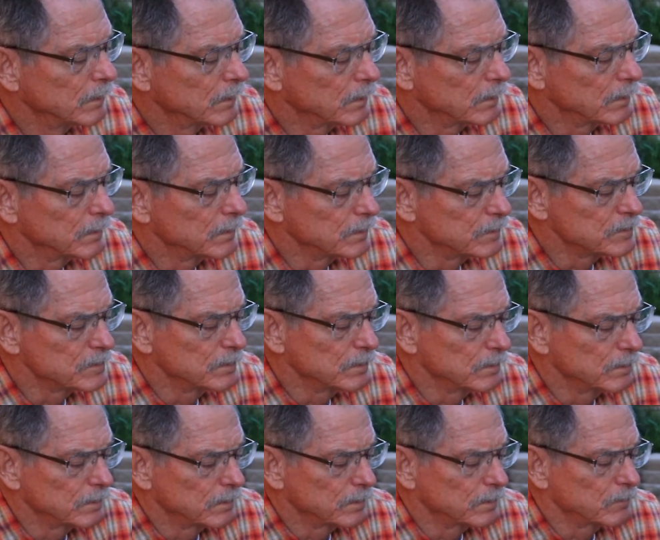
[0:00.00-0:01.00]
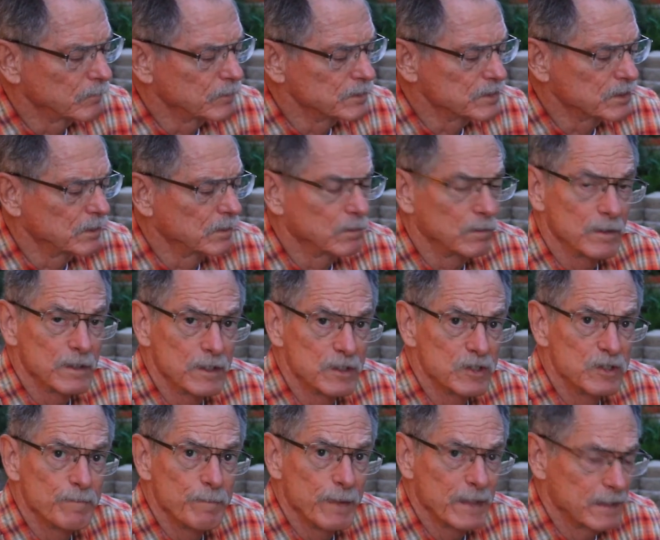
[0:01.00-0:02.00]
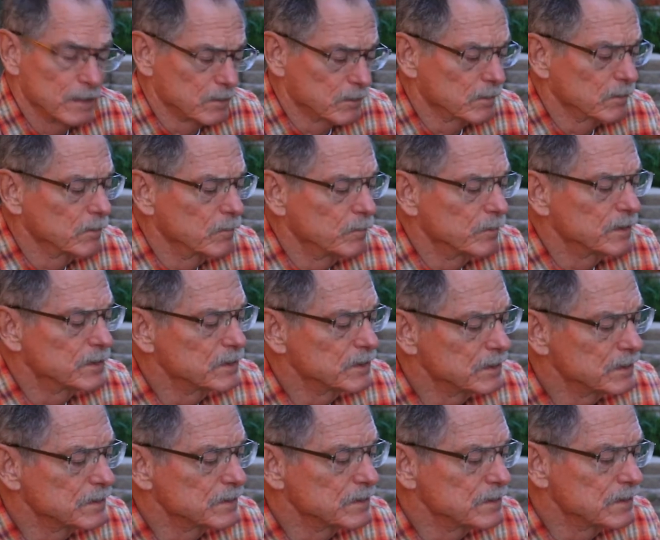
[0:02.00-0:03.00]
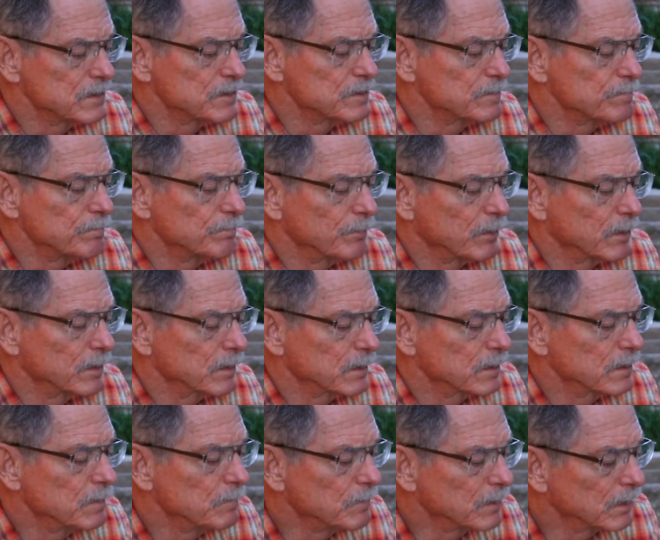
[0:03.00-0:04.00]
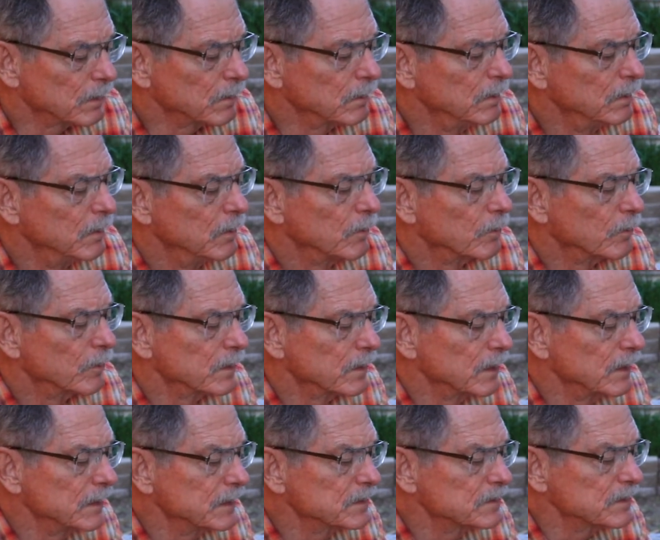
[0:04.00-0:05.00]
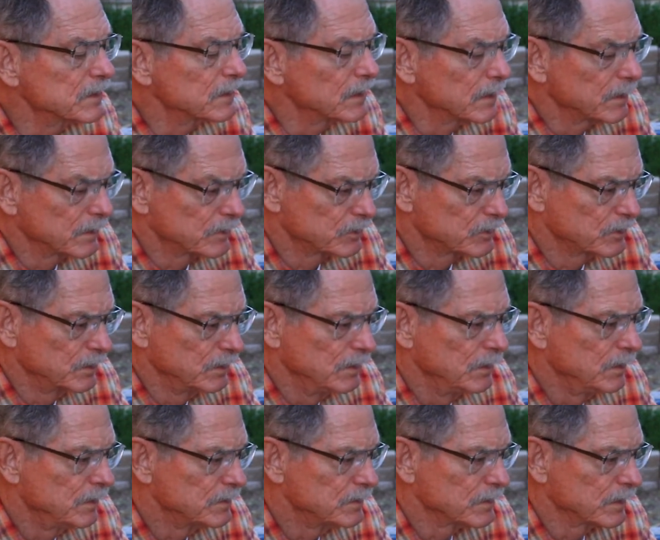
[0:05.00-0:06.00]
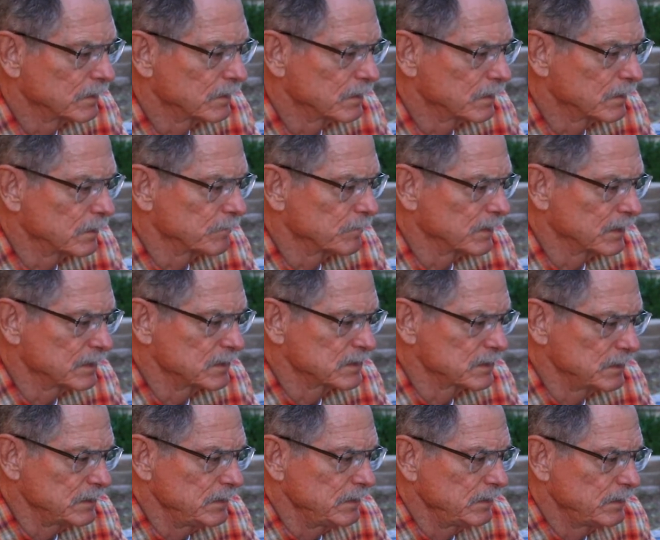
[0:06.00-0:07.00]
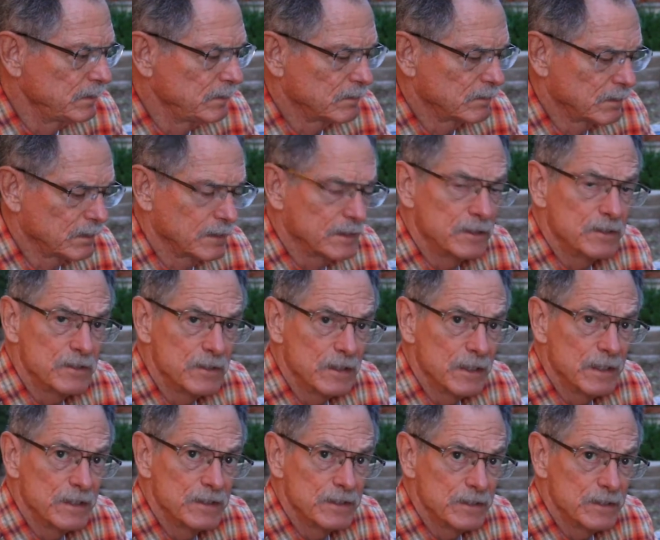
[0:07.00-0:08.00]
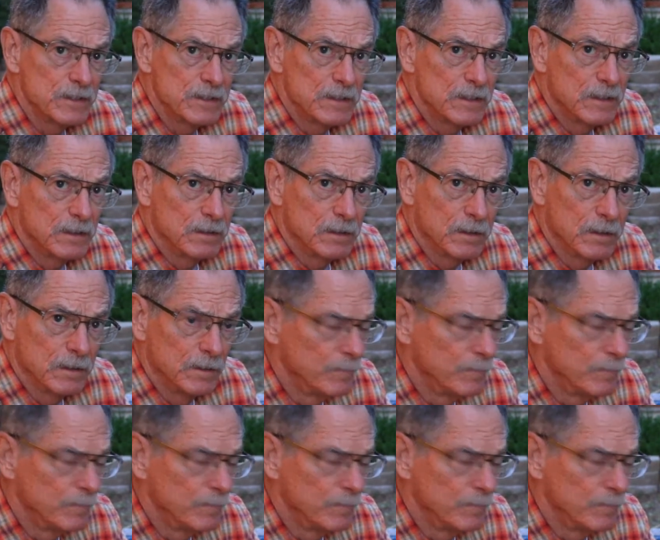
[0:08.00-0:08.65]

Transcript: on what's called the spider, which is this part in the middle where the legs attach. Tighten it up nicely, your legs are nice and snug.